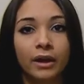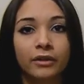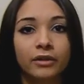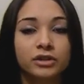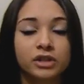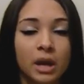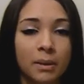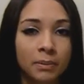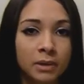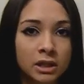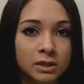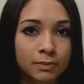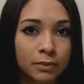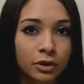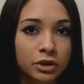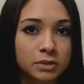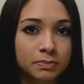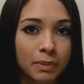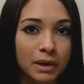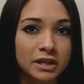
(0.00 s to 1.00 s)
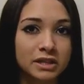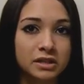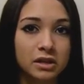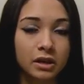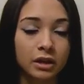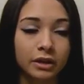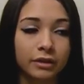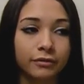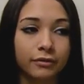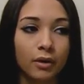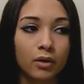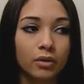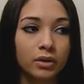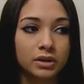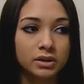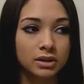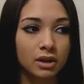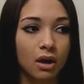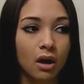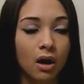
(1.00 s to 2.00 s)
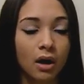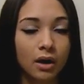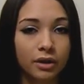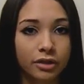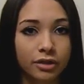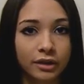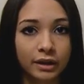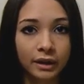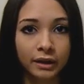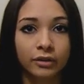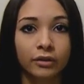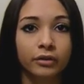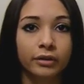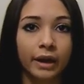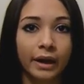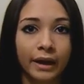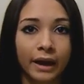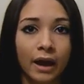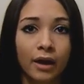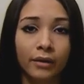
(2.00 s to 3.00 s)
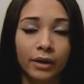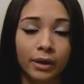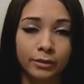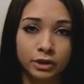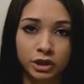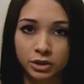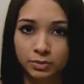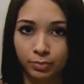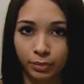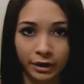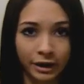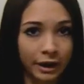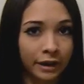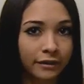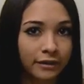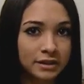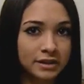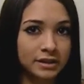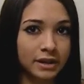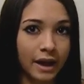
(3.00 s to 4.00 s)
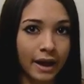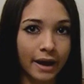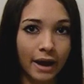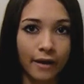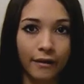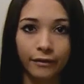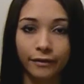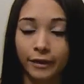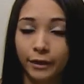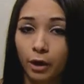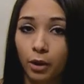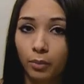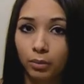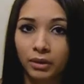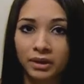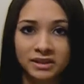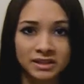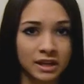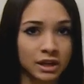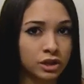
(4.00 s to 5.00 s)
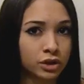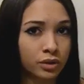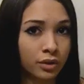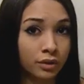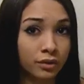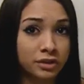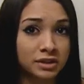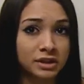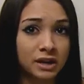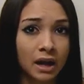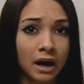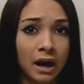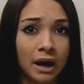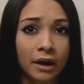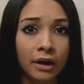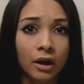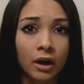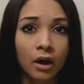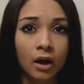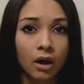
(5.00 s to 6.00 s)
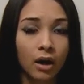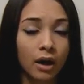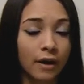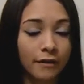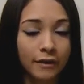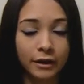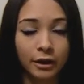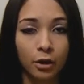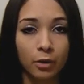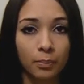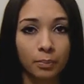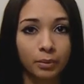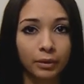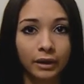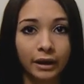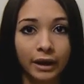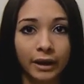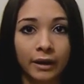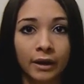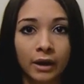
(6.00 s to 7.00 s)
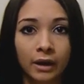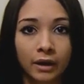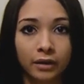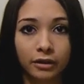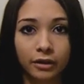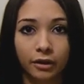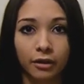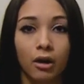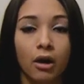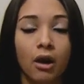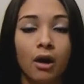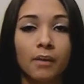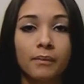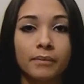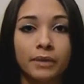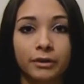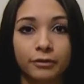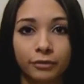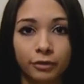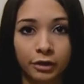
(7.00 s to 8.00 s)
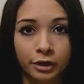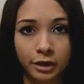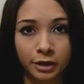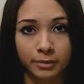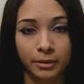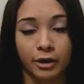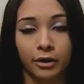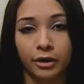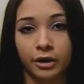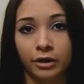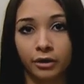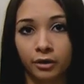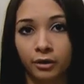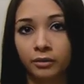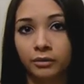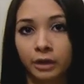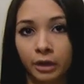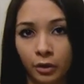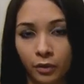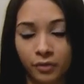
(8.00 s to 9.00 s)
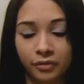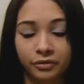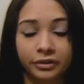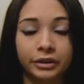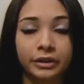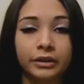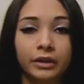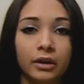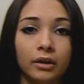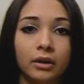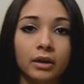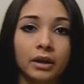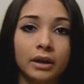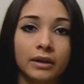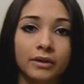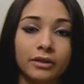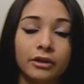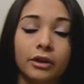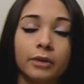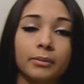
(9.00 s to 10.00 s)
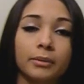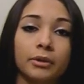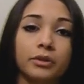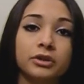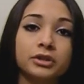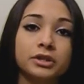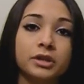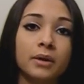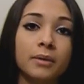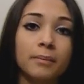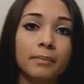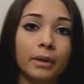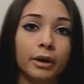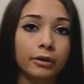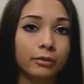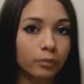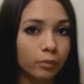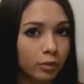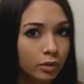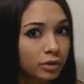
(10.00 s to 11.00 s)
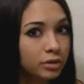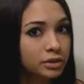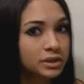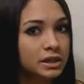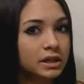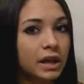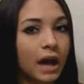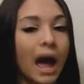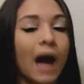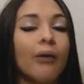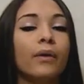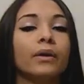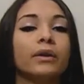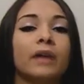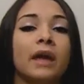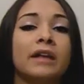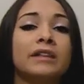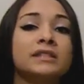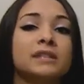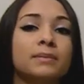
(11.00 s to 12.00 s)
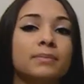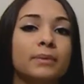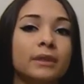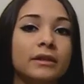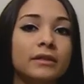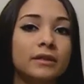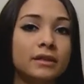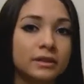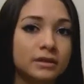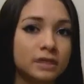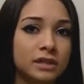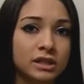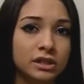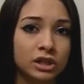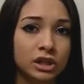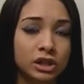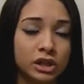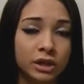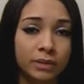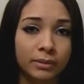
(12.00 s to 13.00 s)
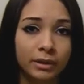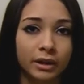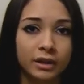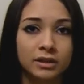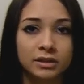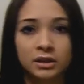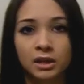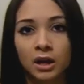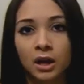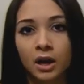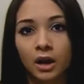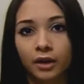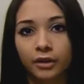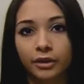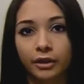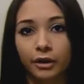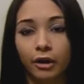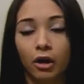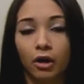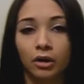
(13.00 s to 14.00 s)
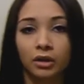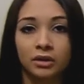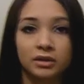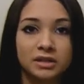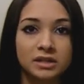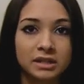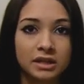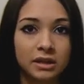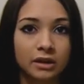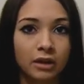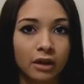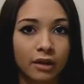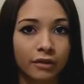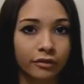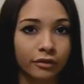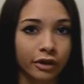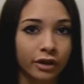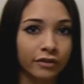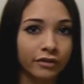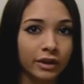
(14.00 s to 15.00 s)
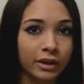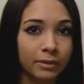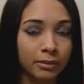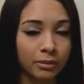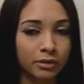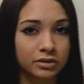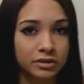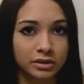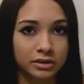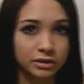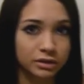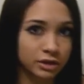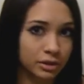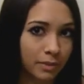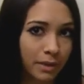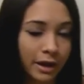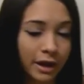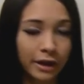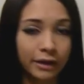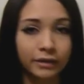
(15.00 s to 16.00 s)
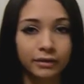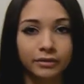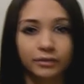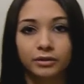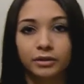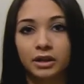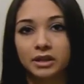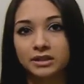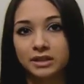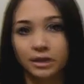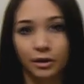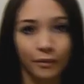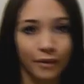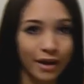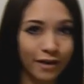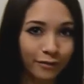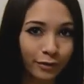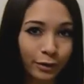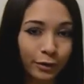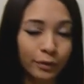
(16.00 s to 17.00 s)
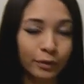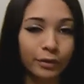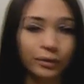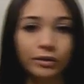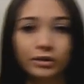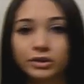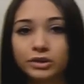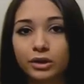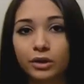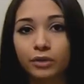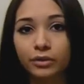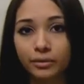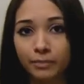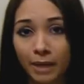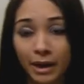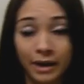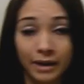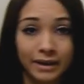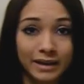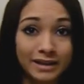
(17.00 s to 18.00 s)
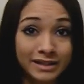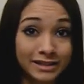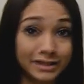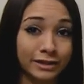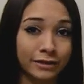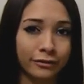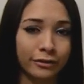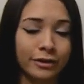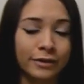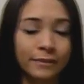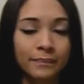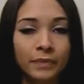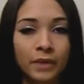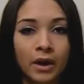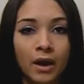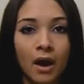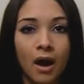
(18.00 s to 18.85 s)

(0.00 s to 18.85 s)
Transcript: And the Japanese builds basically focus on thinning their deck out and just bringing this guy out. And they don't play Sanctuary in the Sky, and they don't play their Infinity Barrier equivalent in their builds. But we'll see how it ends up in the TCG, because they aren't seeing a lot of Gravekeepers in Japan because they don't have recruiters, so the meta is different.